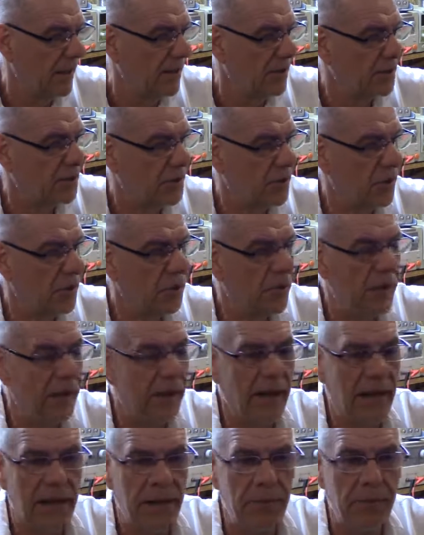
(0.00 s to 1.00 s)
So,
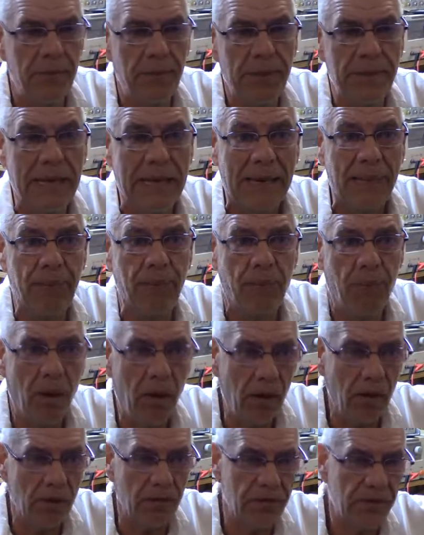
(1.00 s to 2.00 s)
but a
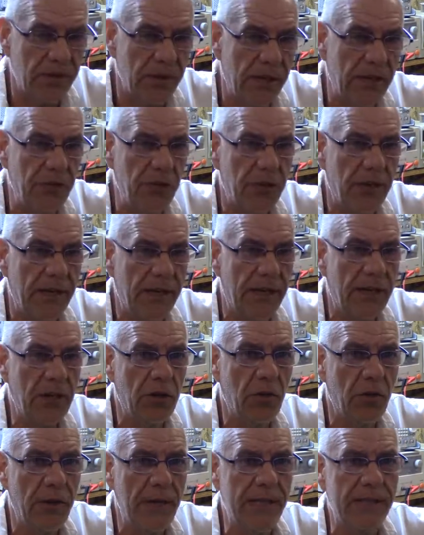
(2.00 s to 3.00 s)
pulse, and you can
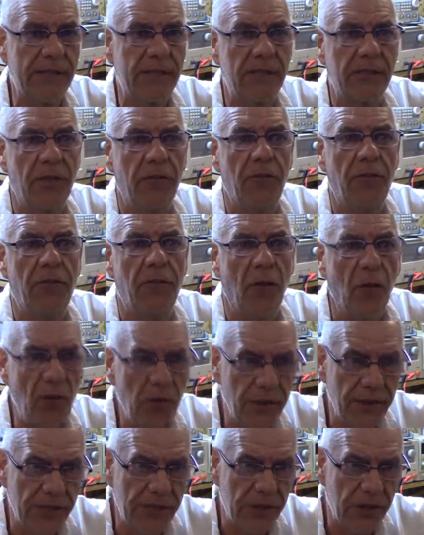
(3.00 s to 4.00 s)
increase the
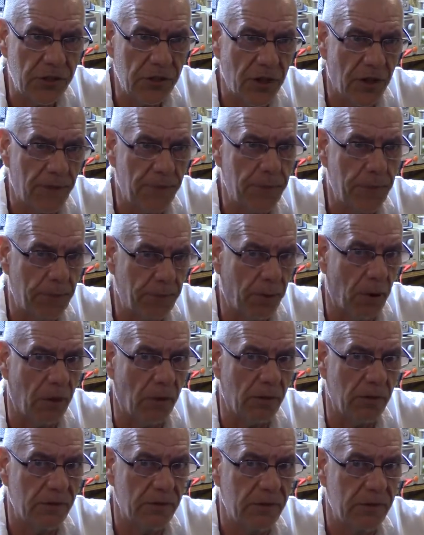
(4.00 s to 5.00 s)
voltage of the
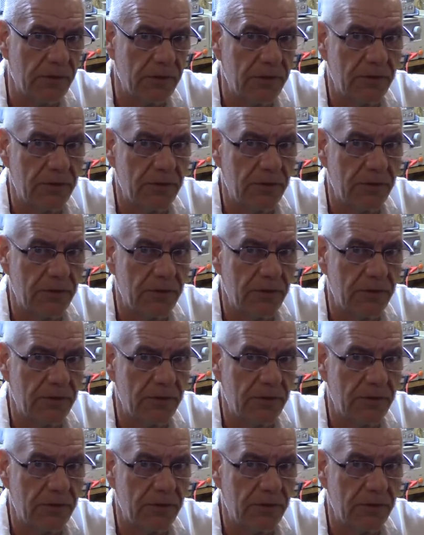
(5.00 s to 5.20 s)
pulse,